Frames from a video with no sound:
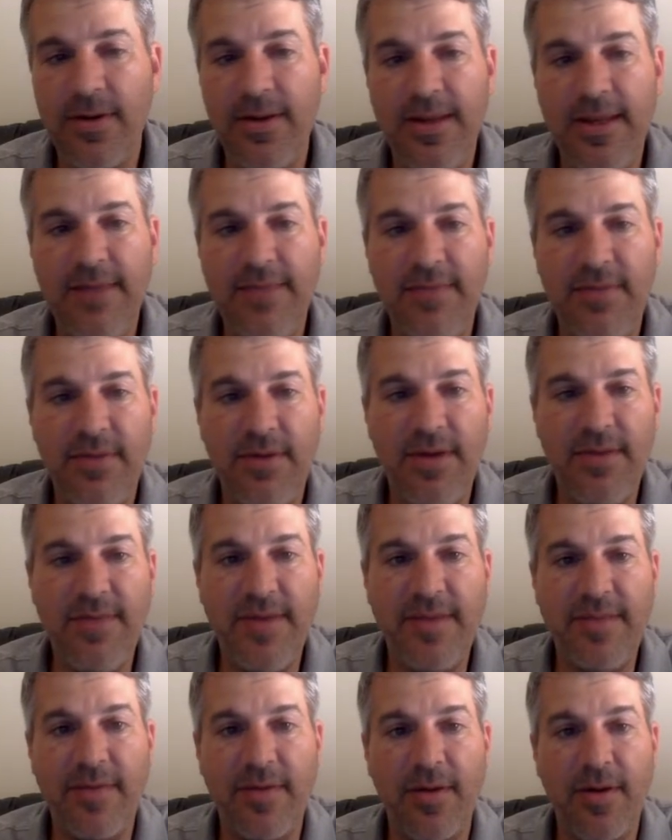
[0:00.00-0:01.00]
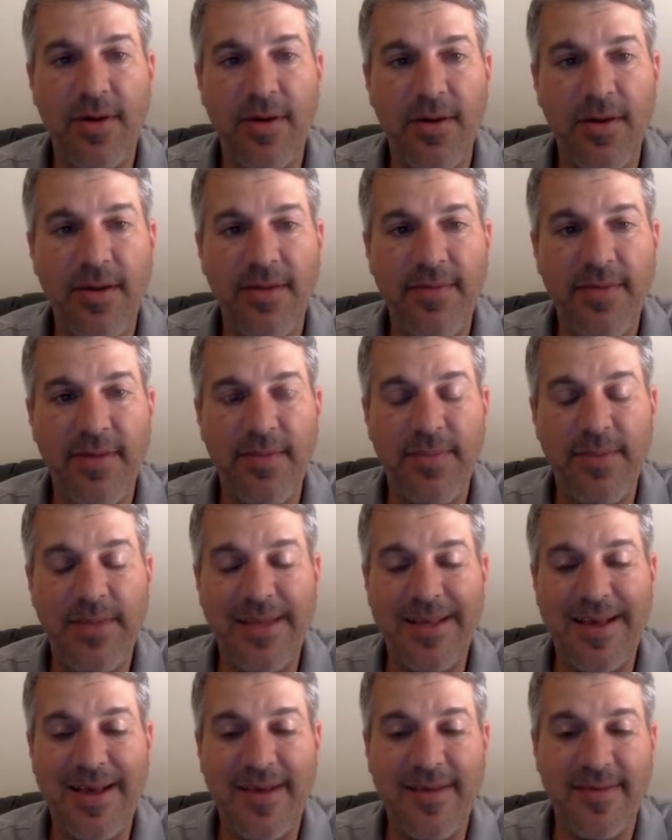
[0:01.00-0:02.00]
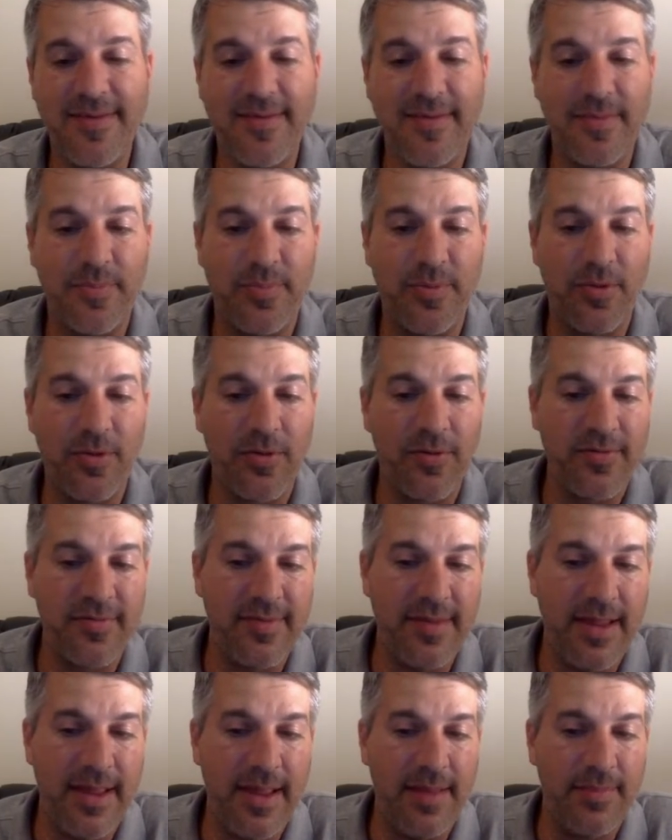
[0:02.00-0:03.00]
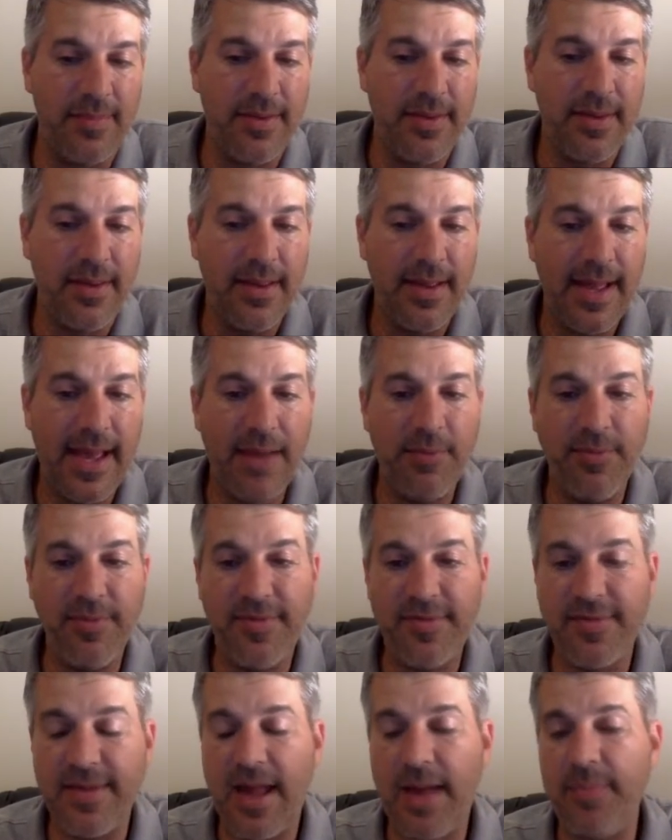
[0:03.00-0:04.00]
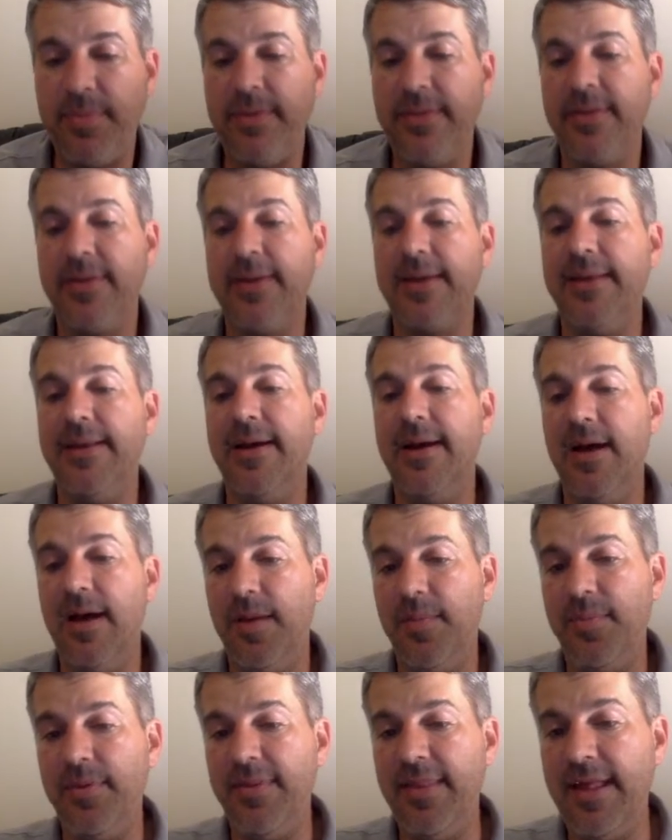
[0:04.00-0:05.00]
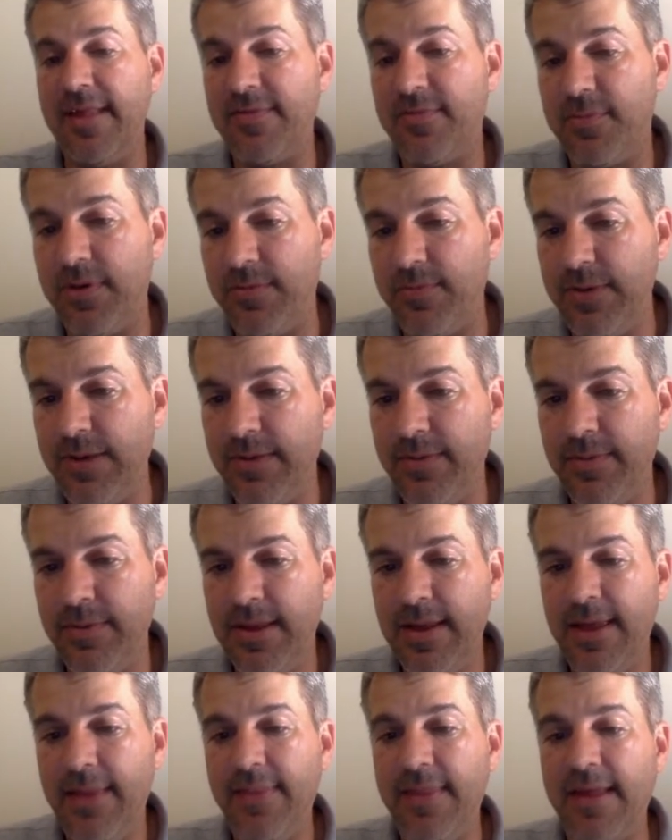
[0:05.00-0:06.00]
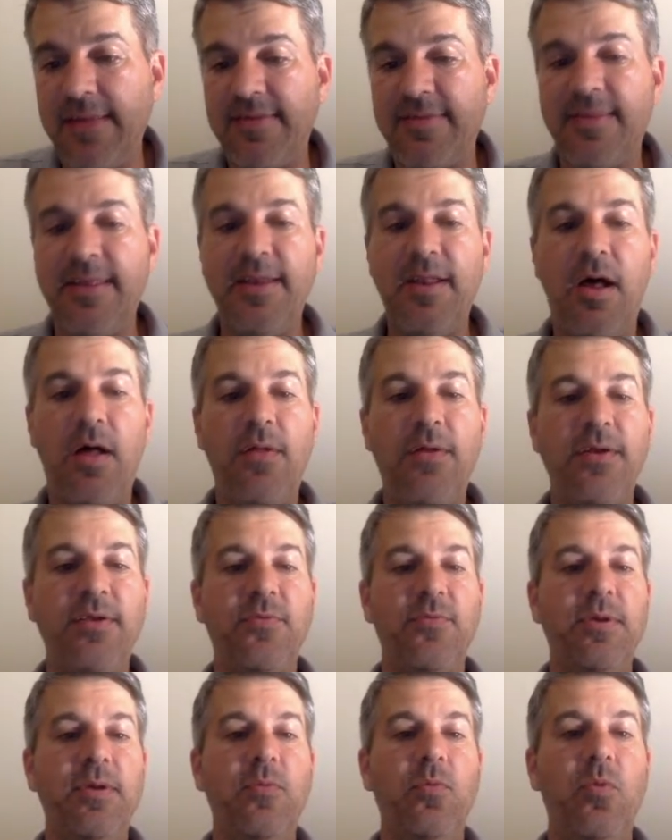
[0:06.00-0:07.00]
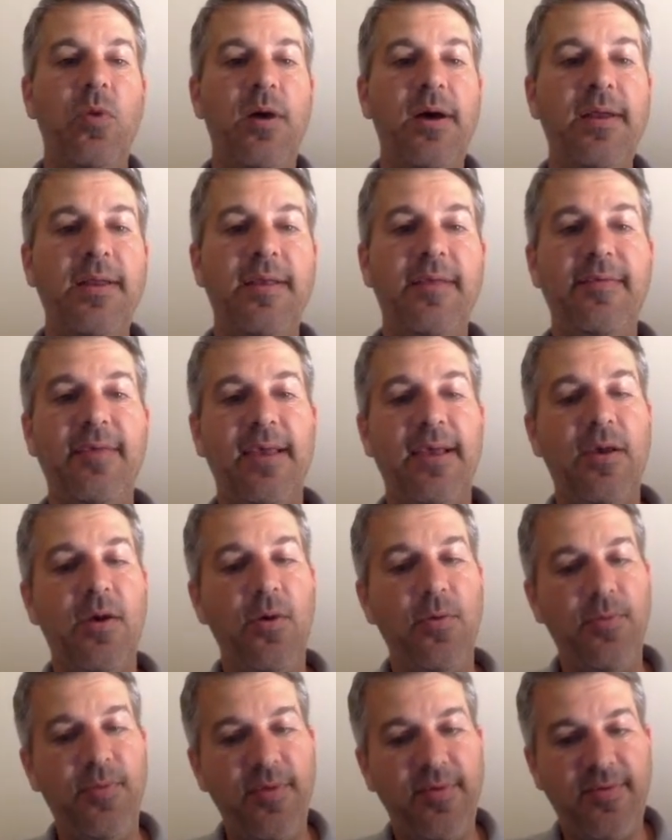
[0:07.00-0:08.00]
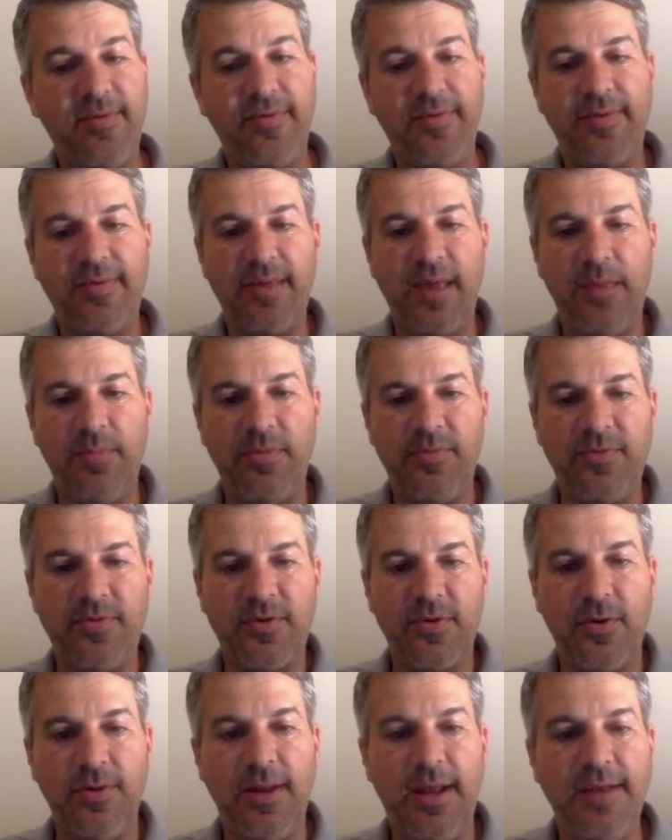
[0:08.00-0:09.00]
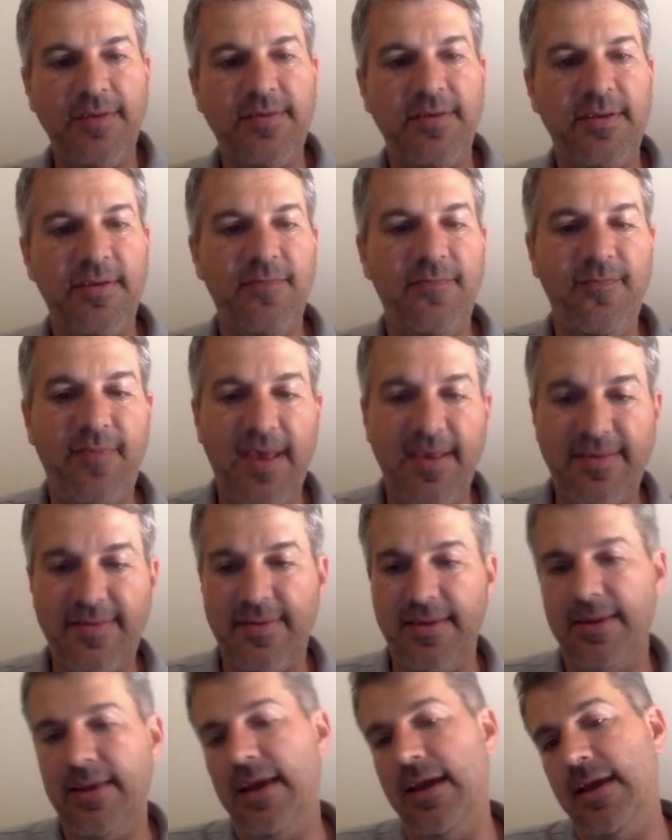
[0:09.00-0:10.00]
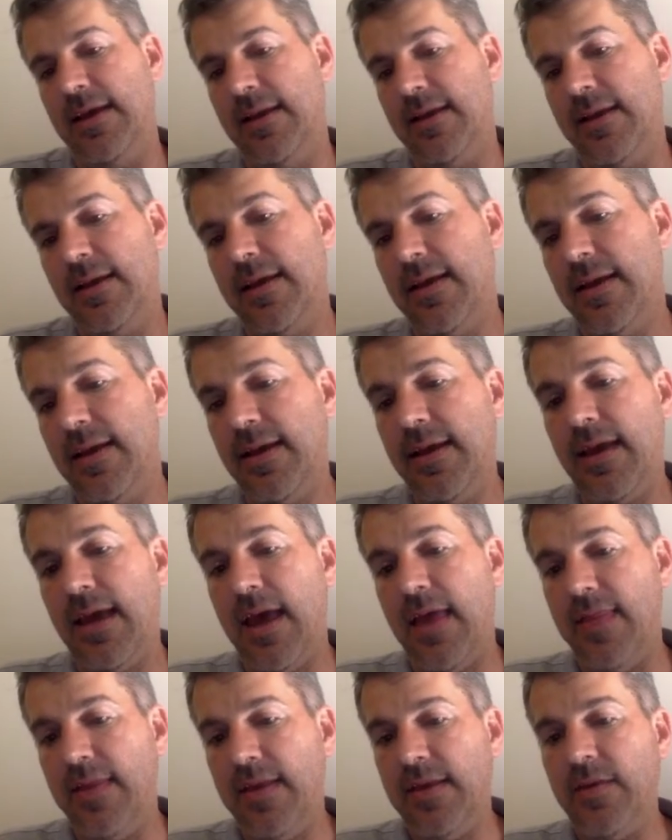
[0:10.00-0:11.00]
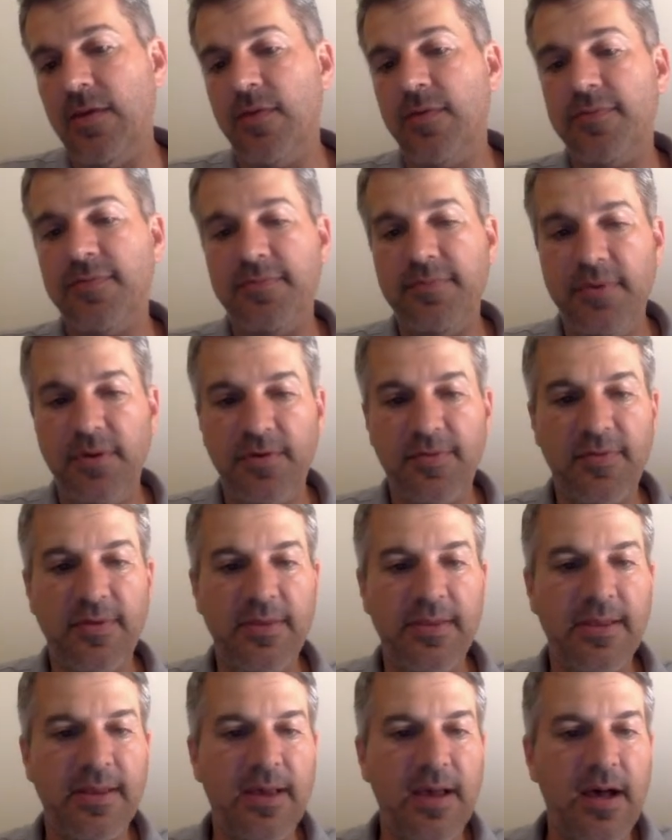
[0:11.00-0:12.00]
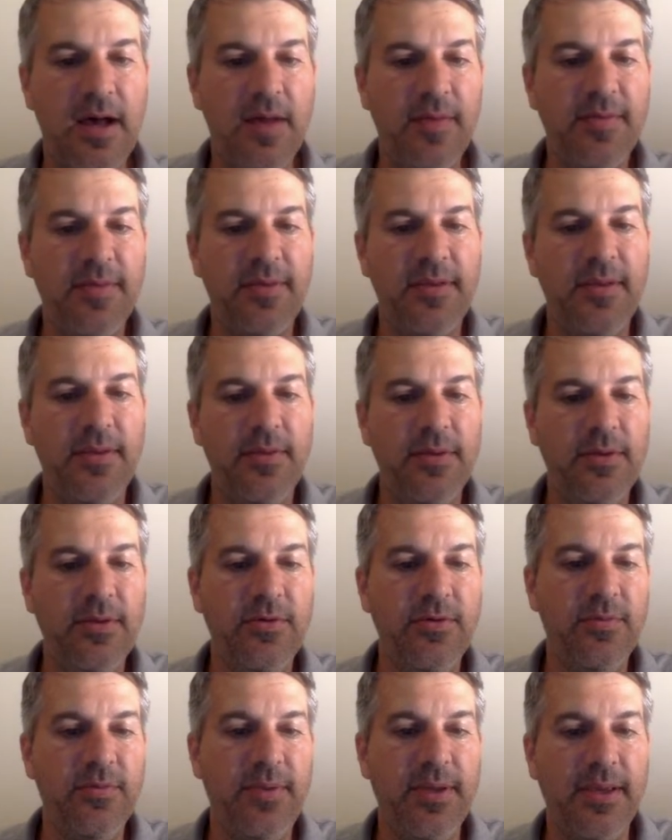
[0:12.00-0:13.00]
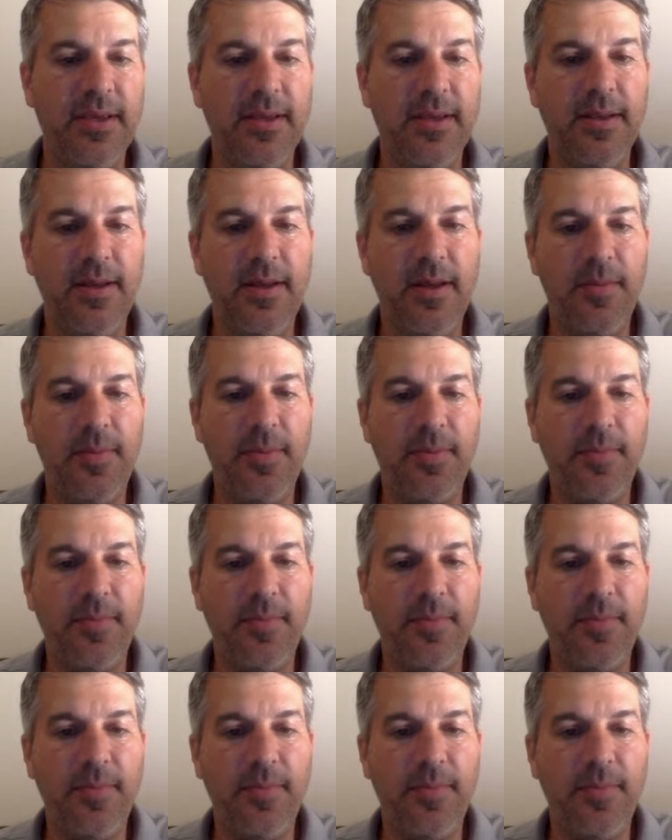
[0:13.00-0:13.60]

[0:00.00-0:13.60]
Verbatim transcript: even though I've never heard of it because it's a pearl snap, I would stop and look it up. And that's what we that's the knowledge we want is like, oh, this is a type of shirt I should investigate. And then you'll you'll see the comps and know that you should pick it up.